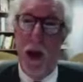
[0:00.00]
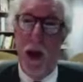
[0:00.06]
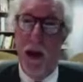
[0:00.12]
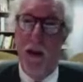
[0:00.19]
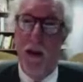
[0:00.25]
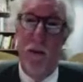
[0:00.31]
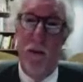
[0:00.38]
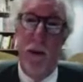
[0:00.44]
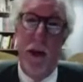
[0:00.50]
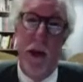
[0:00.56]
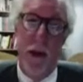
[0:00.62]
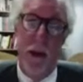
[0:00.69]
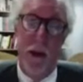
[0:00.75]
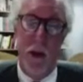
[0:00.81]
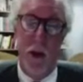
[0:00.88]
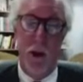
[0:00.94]
have,
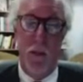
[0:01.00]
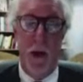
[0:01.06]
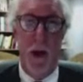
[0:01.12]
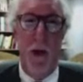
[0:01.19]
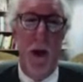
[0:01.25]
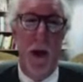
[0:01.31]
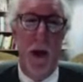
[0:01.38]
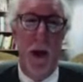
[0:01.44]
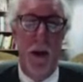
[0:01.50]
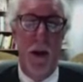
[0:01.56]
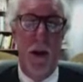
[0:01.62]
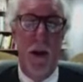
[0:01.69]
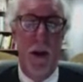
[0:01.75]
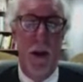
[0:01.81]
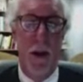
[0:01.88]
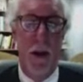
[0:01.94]
because the spirit of it
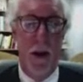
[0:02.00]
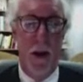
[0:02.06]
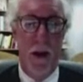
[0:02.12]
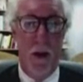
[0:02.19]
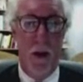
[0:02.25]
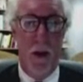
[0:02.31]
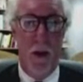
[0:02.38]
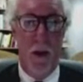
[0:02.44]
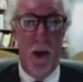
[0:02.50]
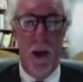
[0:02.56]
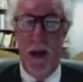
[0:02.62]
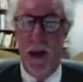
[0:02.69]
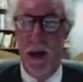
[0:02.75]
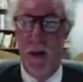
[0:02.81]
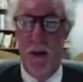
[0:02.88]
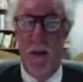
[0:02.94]

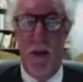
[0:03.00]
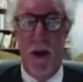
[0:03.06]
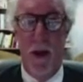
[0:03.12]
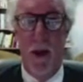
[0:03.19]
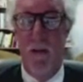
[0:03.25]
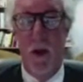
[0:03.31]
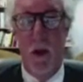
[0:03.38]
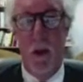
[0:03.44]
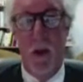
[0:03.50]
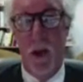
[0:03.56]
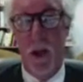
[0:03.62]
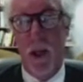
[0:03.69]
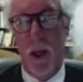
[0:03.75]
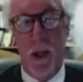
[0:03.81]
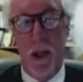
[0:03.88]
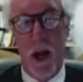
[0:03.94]
really infuses
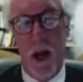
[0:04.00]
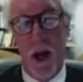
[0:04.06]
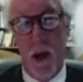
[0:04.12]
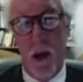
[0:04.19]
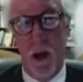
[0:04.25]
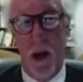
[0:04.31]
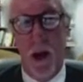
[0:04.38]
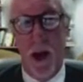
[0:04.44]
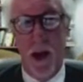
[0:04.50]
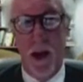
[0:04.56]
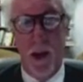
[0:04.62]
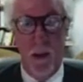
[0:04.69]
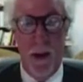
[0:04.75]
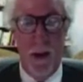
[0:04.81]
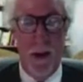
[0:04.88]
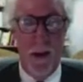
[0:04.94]
the entire
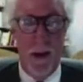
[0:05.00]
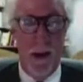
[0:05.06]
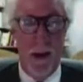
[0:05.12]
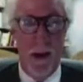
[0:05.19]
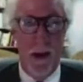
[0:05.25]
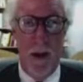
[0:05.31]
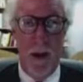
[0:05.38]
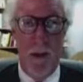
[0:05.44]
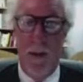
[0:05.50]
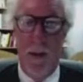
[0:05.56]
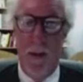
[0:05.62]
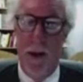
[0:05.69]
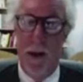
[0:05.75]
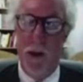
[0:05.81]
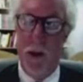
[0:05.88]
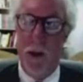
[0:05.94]
document.
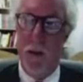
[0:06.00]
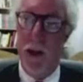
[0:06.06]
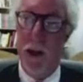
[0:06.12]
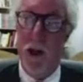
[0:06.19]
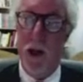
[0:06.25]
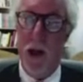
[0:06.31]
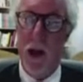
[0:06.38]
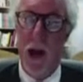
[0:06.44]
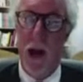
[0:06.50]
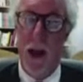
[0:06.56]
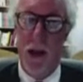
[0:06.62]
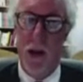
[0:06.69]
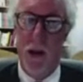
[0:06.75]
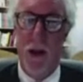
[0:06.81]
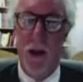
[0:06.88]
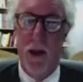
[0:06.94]
It's a big
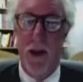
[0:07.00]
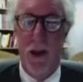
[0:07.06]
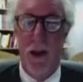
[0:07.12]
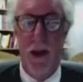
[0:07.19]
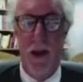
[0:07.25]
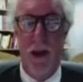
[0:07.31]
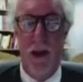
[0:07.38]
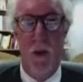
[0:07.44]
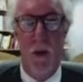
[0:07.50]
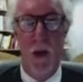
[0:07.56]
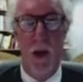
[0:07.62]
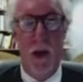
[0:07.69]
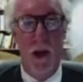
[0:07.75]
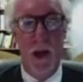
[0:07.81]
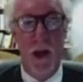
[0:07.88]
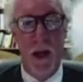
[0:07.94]
challenge to think that we
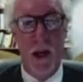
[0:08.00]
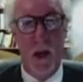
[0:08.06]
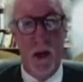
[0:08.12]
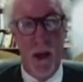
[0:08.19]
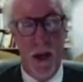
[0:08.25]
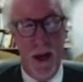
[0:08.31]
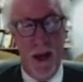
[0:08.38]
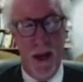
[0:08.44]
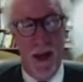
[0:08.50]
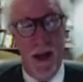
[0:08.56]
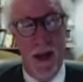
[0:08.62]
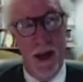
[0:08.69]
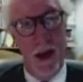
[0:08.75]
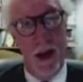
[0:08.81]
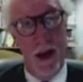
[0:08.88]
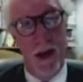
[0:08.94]
could teach
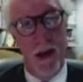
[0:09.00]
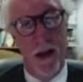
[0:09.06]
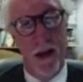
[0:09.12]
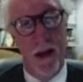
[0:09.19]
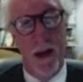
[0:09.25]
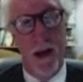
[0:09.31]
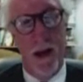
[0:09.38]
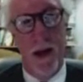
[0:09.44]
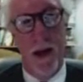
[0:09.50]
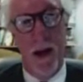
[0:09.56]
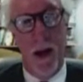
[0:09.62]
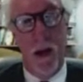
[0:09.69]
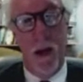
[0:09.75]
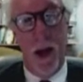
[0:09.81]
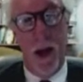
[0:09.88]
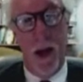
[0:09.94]
any idea to
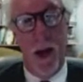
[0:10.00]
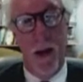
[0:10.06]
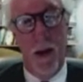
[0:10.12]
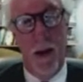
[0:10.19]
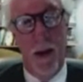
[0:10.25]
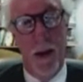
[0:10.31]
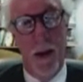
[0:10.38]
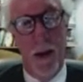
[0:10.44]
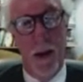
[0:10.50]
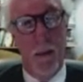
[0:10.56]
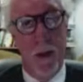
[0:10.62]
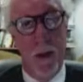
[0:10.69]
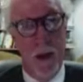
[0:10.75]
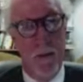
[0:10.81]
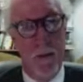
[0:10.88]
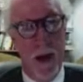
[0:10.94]
any child,
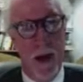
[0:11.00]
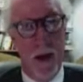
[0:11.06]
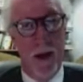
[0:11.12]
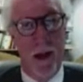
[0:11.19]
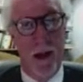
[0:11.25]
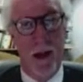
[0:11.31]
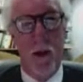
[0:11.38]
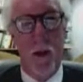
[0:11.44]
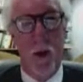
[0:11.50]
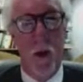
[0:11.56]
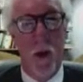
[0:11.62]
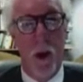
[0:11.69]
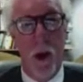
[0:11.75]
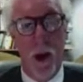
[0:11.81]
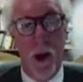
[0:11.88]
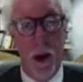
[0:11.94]
but in fact, that's what
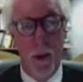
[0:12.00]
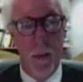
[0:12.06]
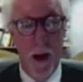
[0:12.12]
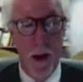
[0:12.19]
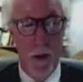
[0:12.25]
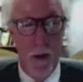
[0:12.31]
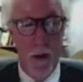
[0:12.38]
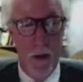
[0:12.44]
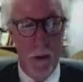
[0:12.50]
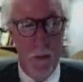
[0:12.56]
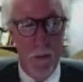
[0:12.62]
we're all about.